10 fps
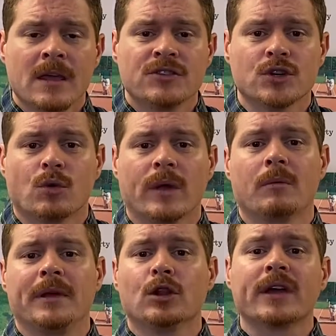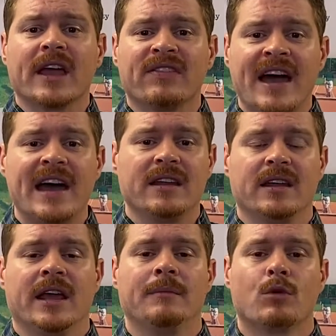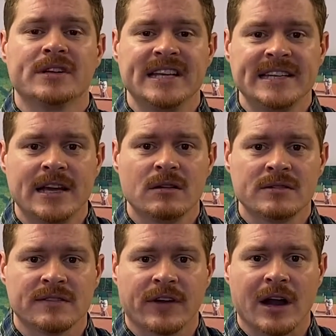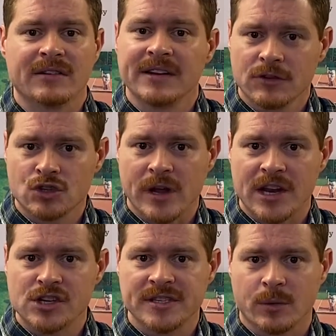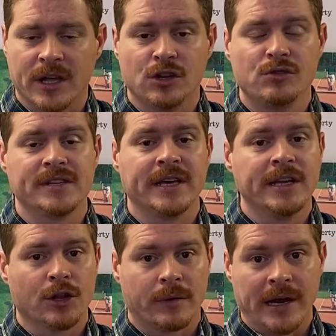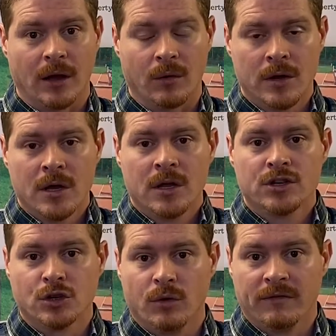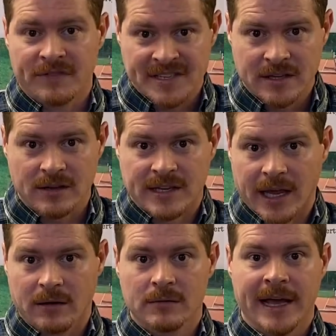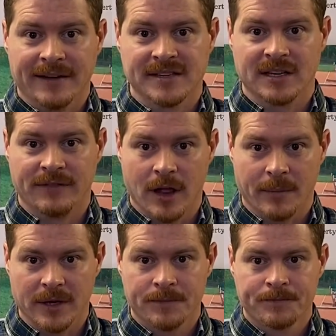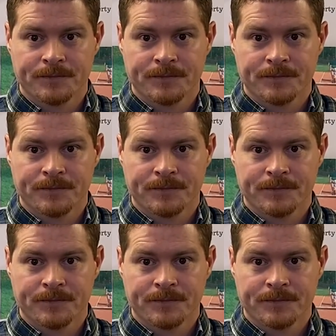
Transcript: So we will be looking at that in more detail to figure out different strategies that we can use in El Dorado to facilitate housing development.